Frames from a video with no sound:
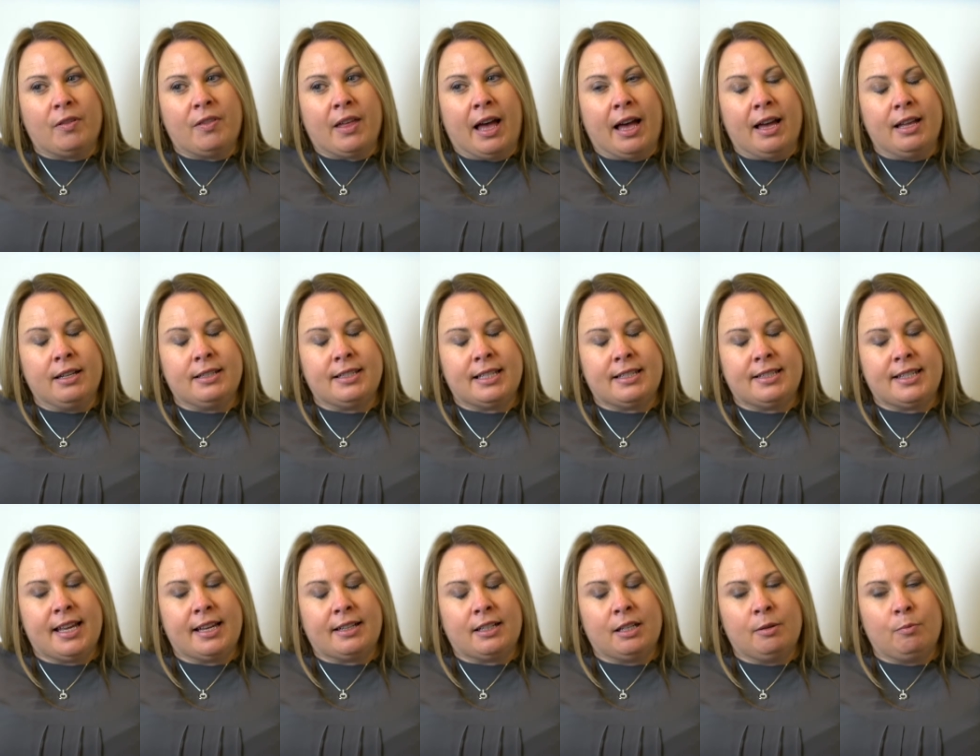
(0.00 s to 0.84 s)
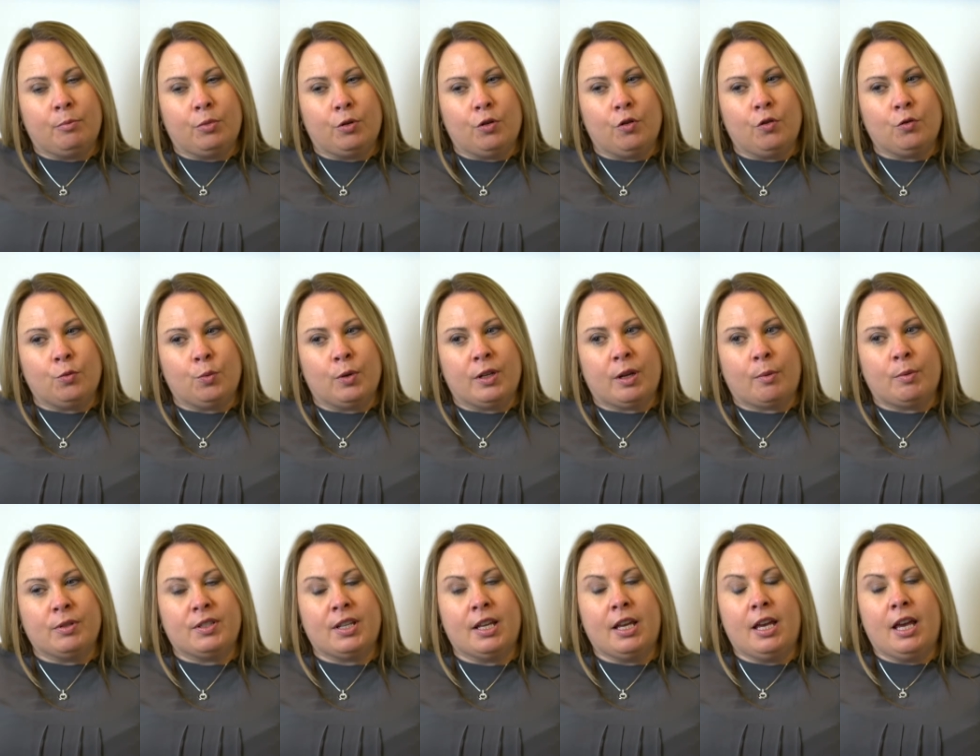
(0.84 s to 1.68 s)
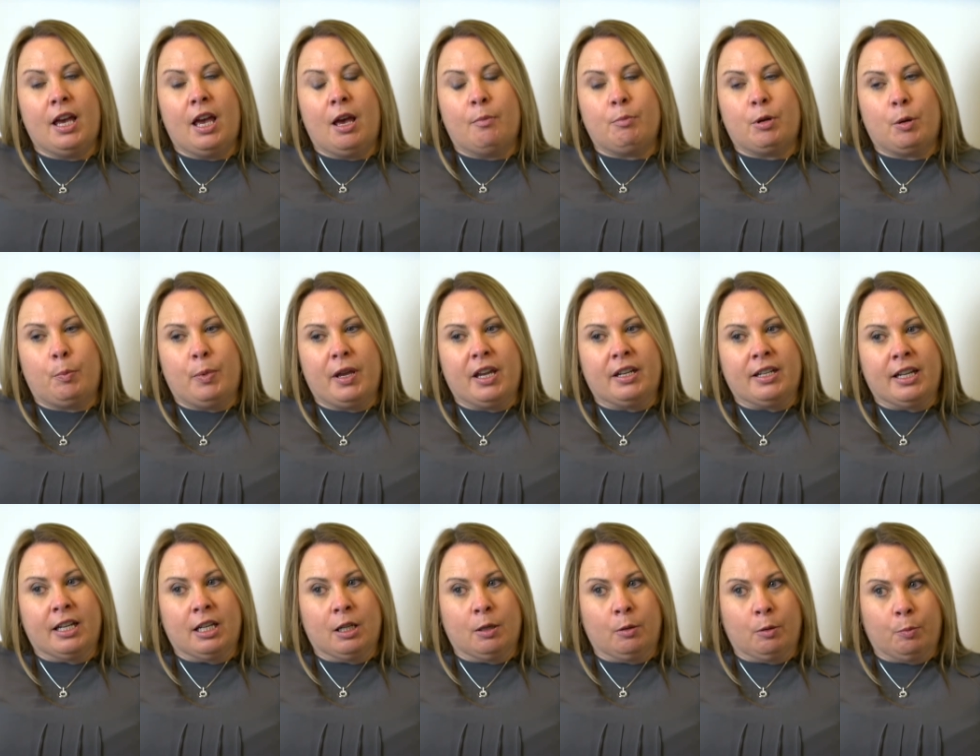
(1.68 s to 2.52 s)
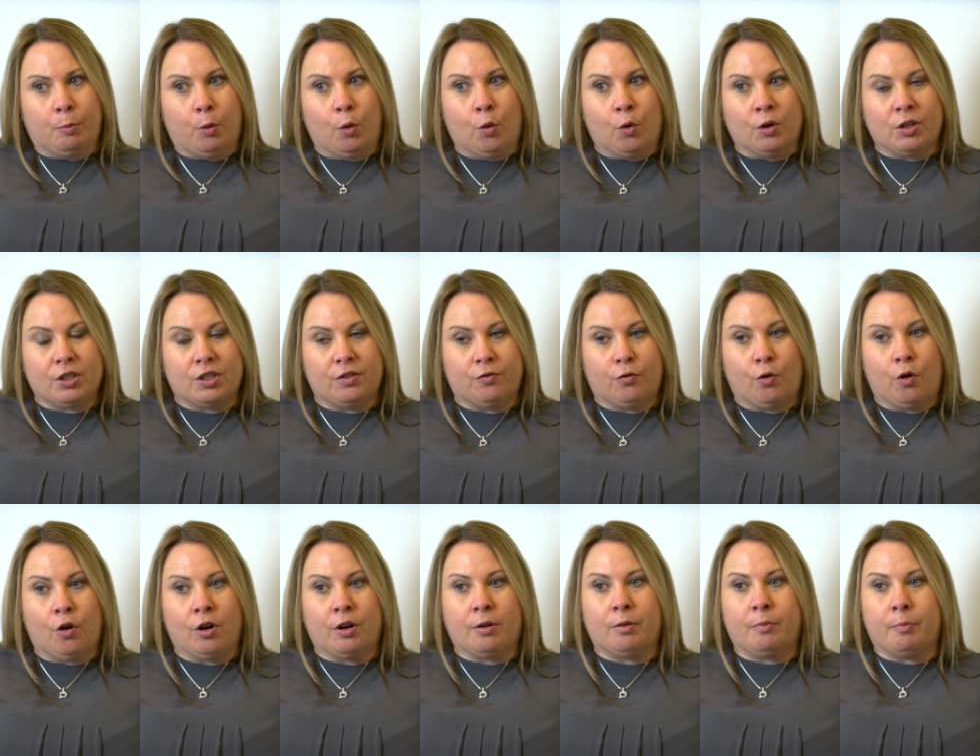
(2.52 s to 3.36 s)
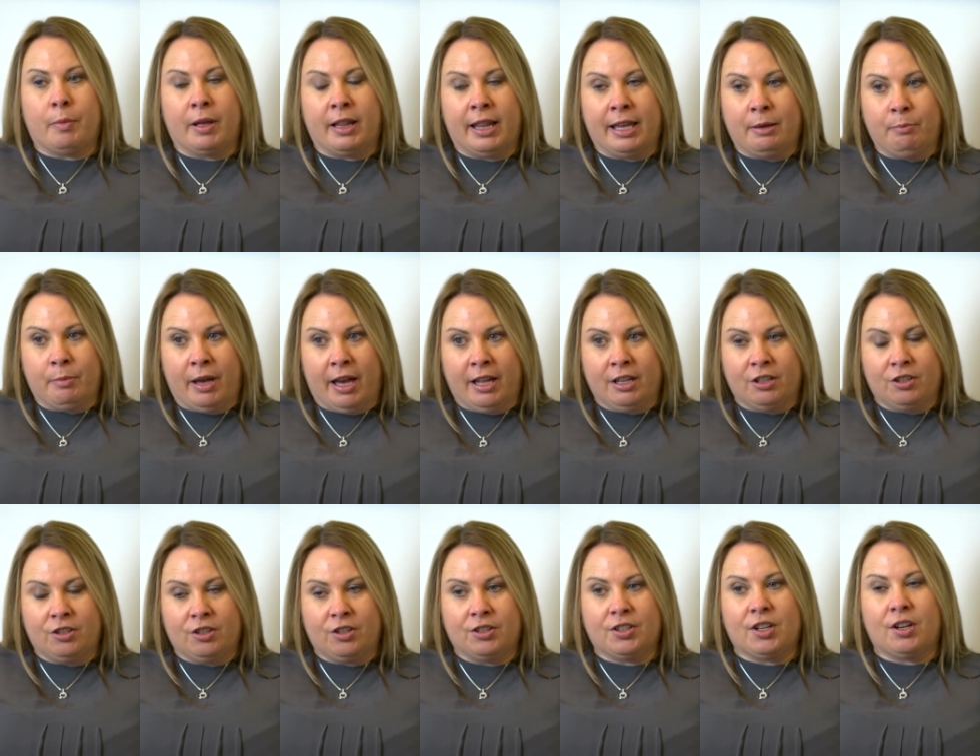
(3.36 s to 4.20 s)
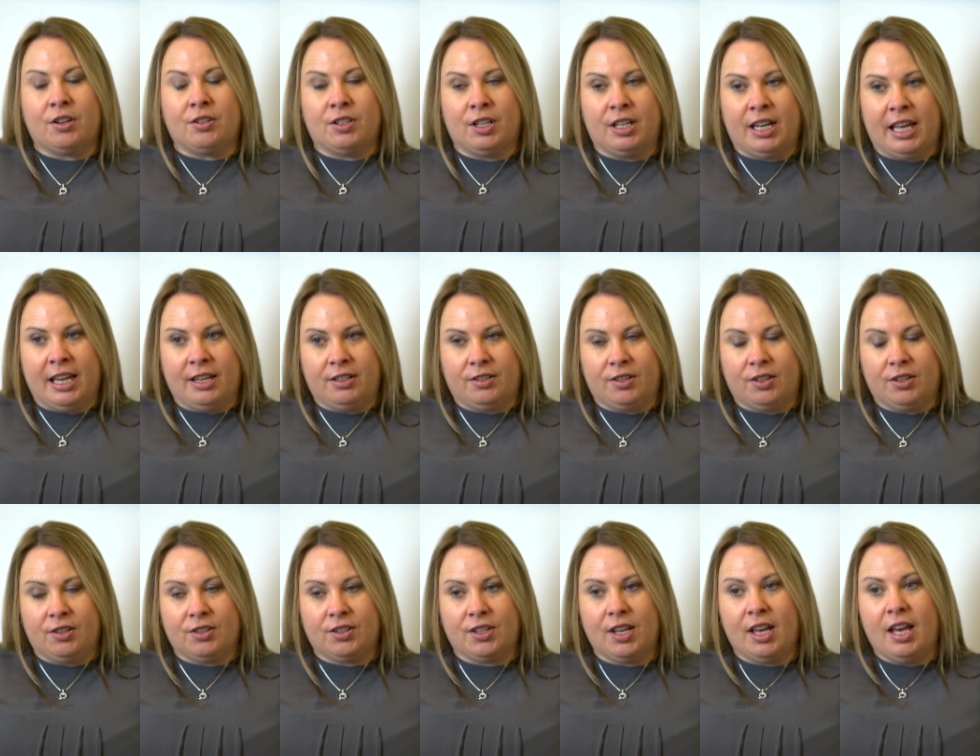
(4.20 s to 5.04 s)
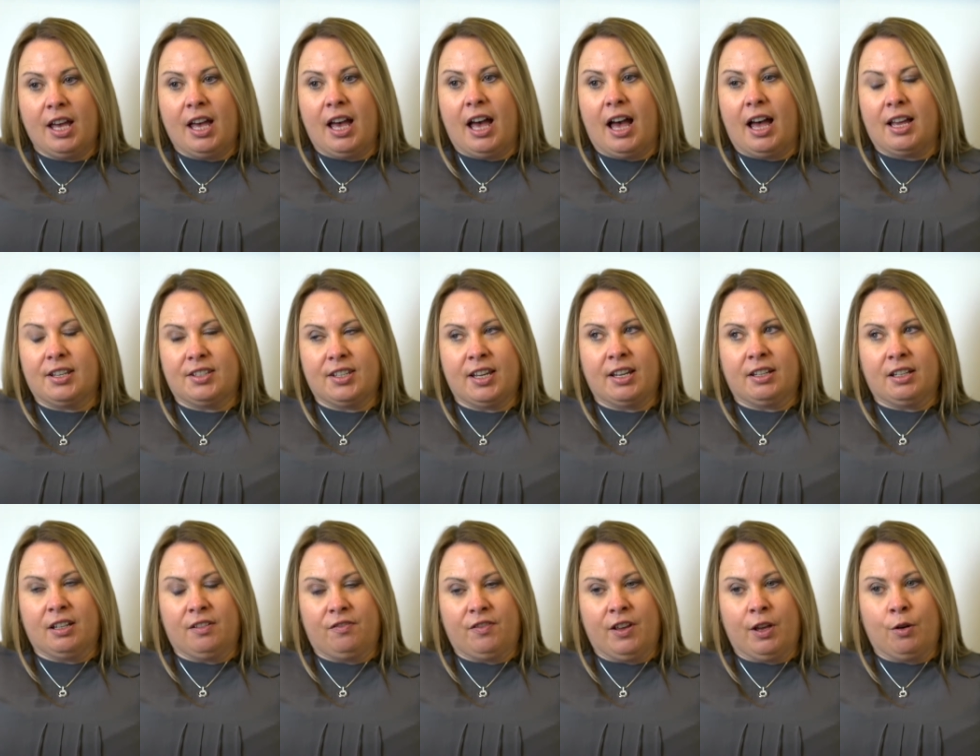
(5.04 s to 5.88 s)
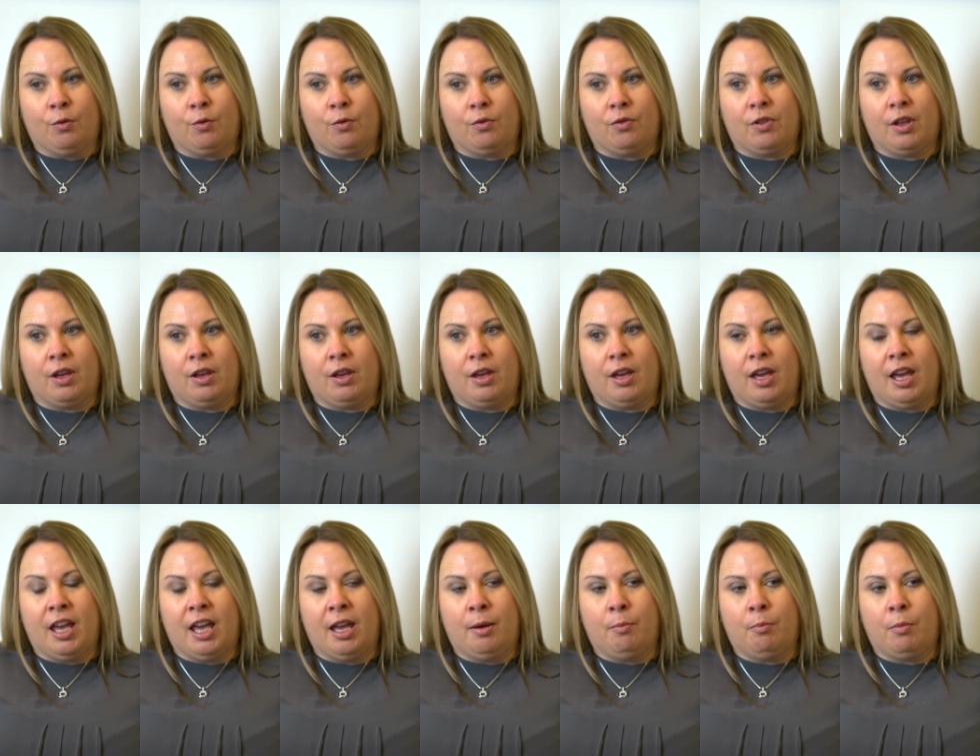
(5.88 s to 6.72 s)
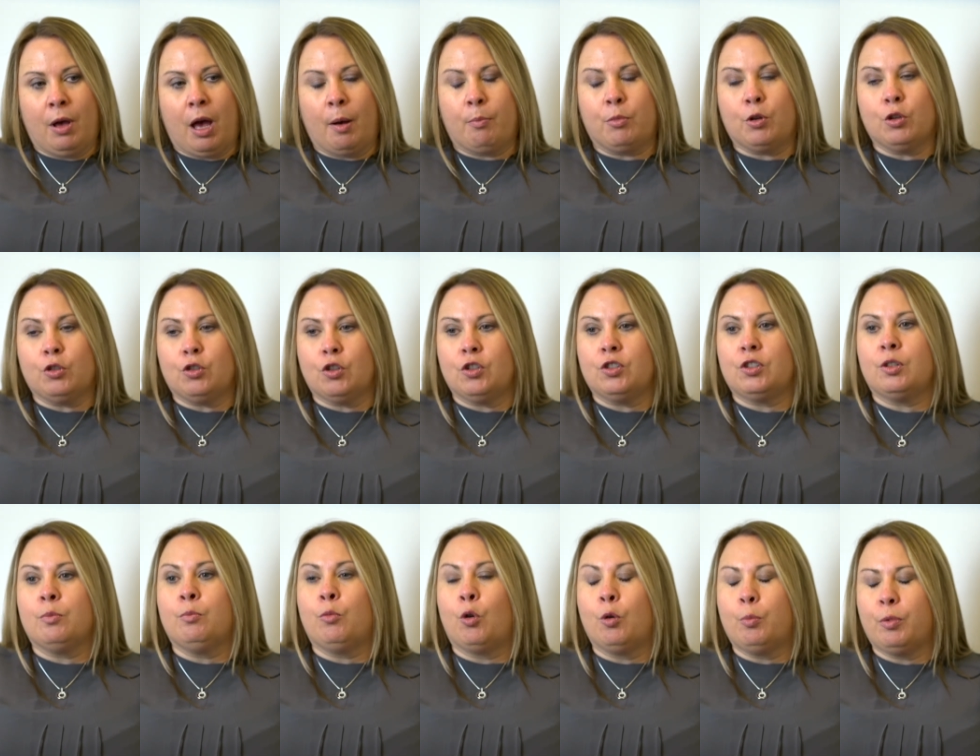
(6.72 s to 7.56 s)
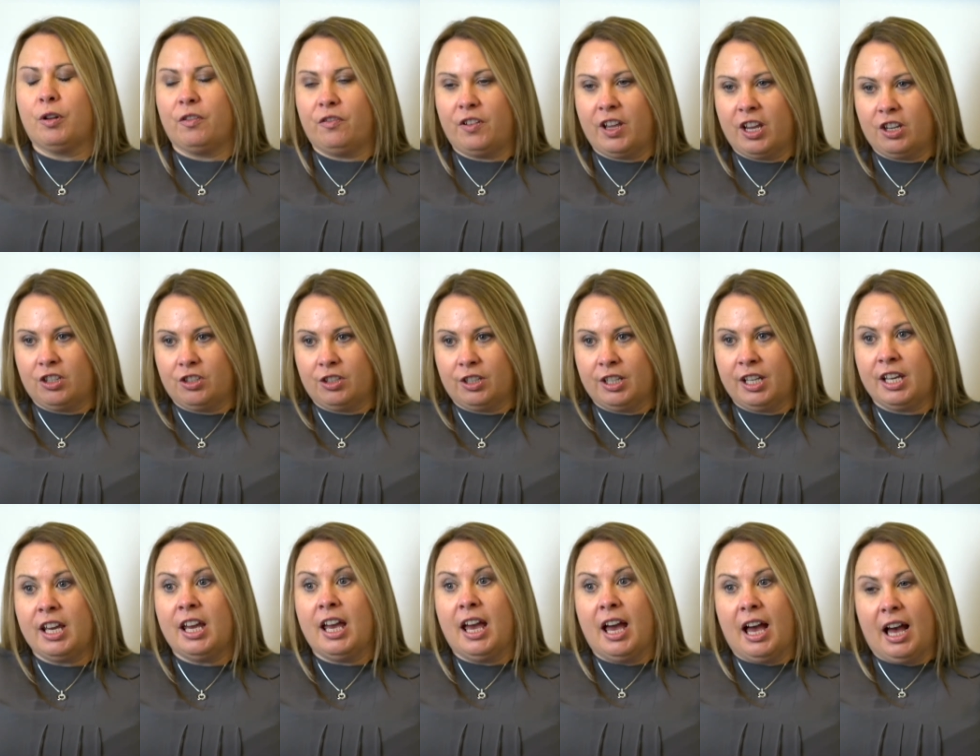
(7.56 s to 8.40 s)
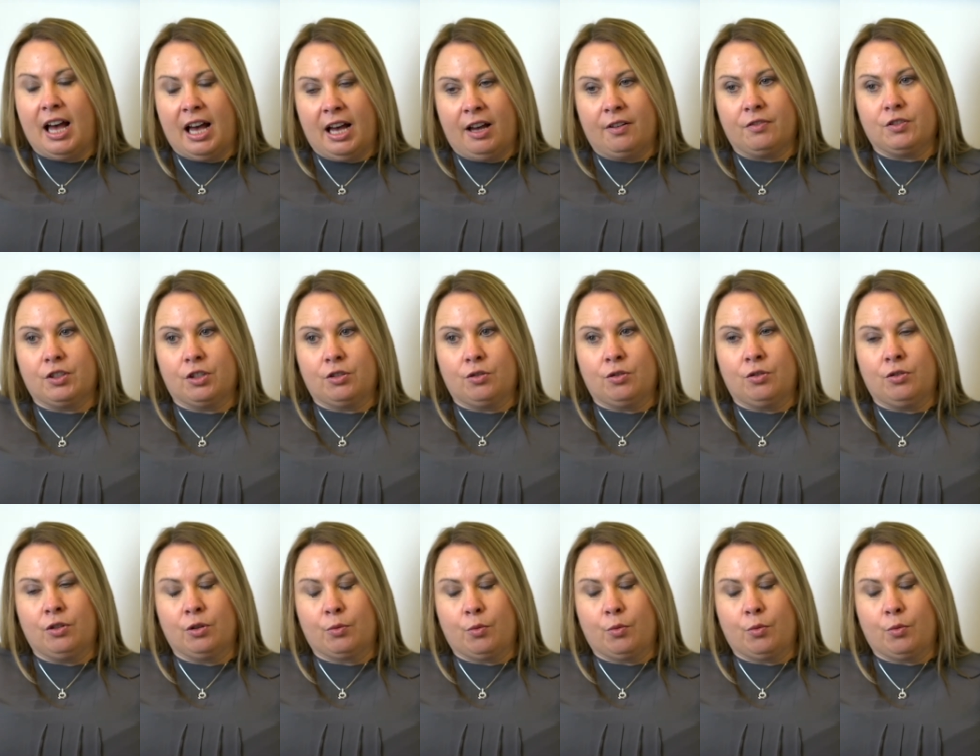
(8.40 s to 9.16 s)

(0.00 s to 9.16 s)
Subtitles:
that certainly improved when I was preparing any reports for my line managers or directors. I certainly felt that I produced them more professionally after doing the